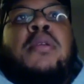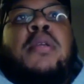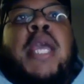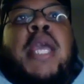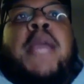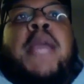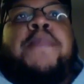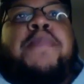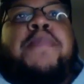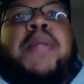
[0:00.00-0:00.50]

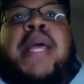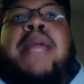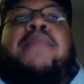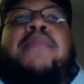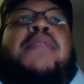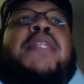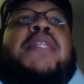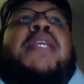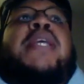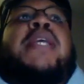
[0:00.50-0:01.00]
played
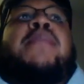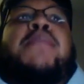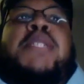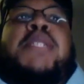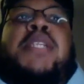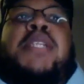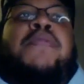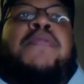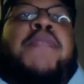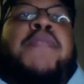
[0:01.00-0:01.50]
within
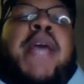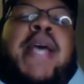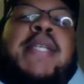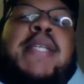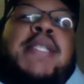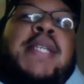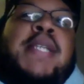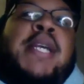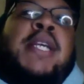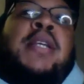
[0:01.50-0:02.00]
himself
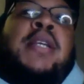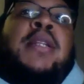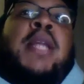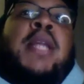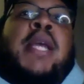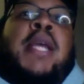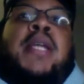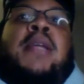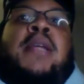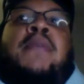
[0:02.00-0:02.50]
last night.
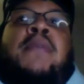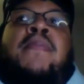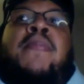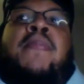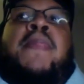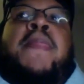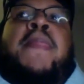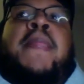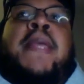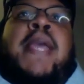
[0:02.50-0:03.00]
Like,
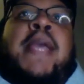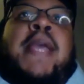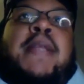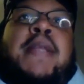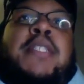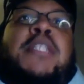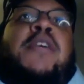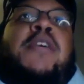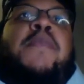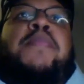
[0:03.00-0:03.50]
he
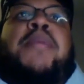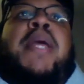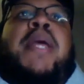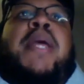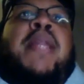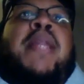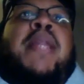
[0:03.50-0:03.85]
still played like